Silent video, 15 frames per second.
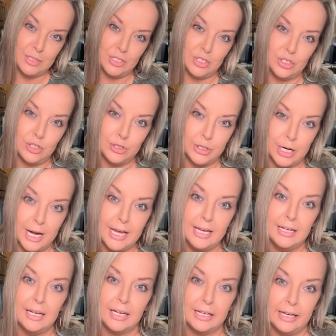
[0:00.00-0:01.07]
just
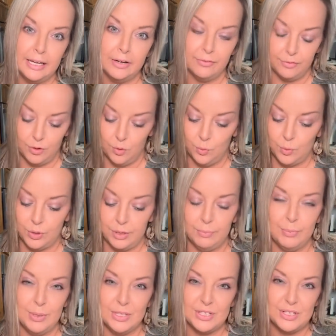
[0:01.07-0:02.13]
drain a can of corn
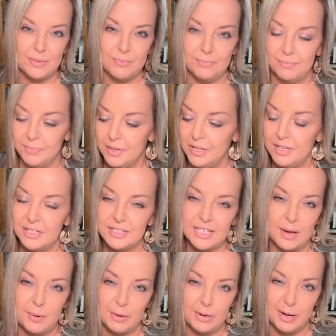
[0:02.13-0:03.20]
and put some
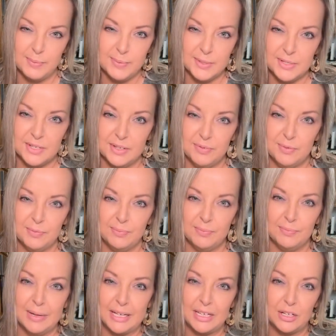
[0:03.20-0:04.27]
sour cream and stuff,
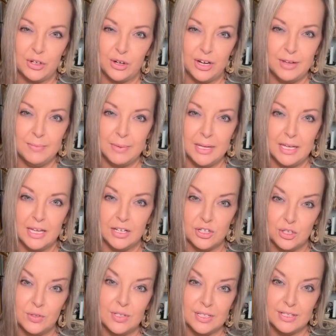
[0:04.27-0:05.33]
make it creamy, and
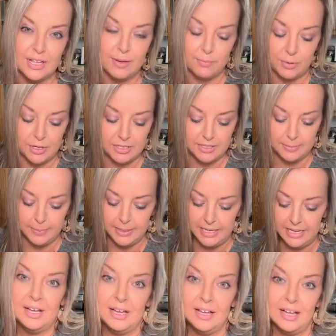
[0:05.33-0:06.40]
do the same
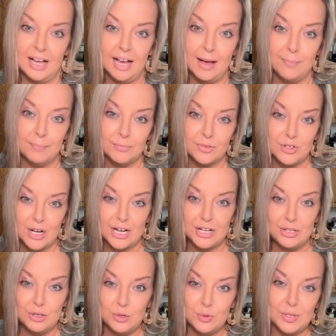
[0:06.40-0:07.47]
recipe. I'm trying to
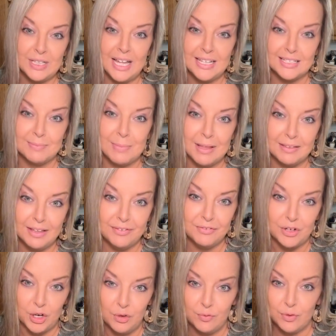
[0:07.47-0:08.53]
utilize my
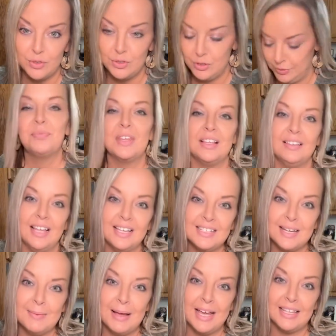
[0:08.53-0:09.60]
leftovers. Last
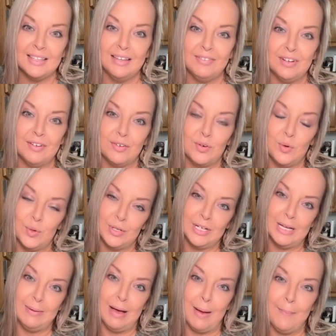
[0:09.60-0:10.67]
time I had leftover corn
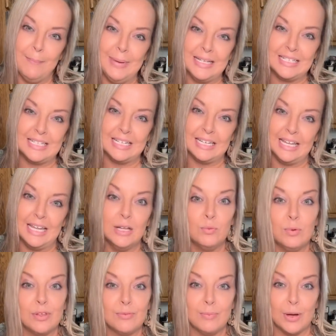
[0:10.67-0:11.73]
dip, I mixed it in
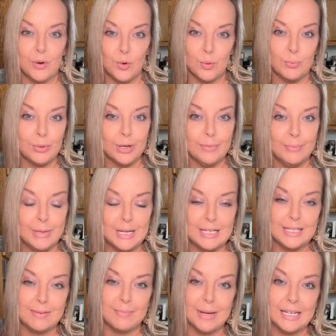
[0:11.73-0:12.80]
with my cornbread
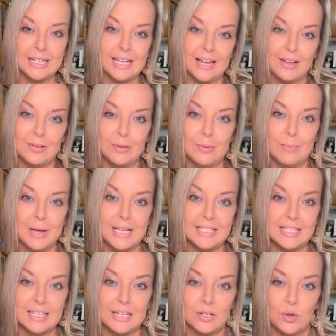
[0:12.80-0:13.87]
mix and made like a little
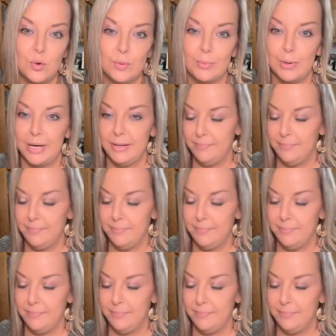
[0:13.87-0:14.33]
Mexican cornbread.